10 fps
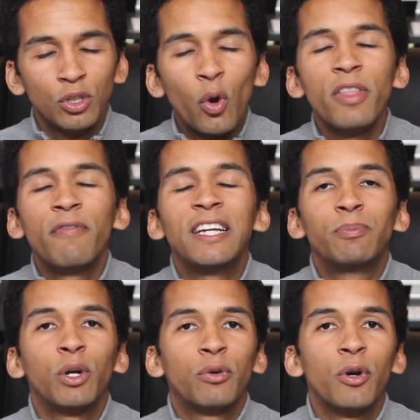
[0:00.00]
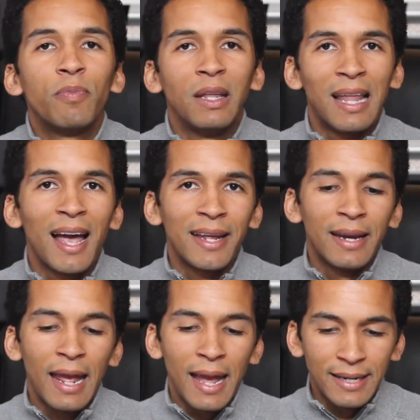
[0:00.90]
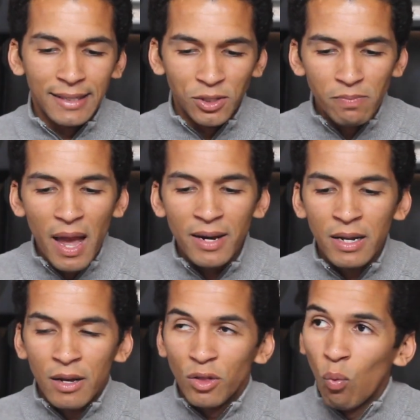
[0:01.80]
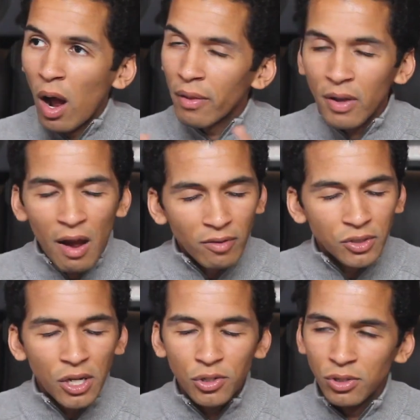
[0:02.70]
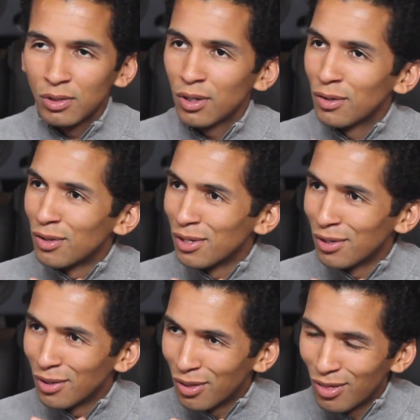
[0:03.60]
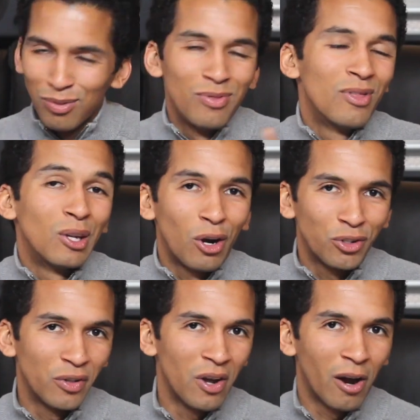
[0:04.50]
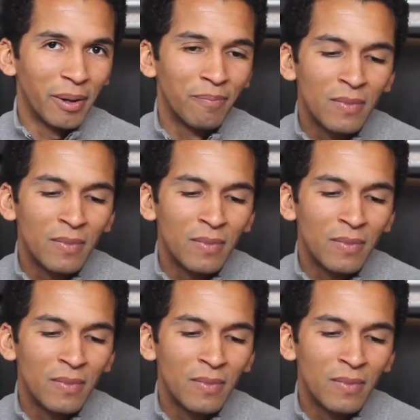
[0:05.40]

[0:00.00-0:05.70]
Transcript: join the Facebook group, The Lion and His Men. The wider the conversation, the larger the army.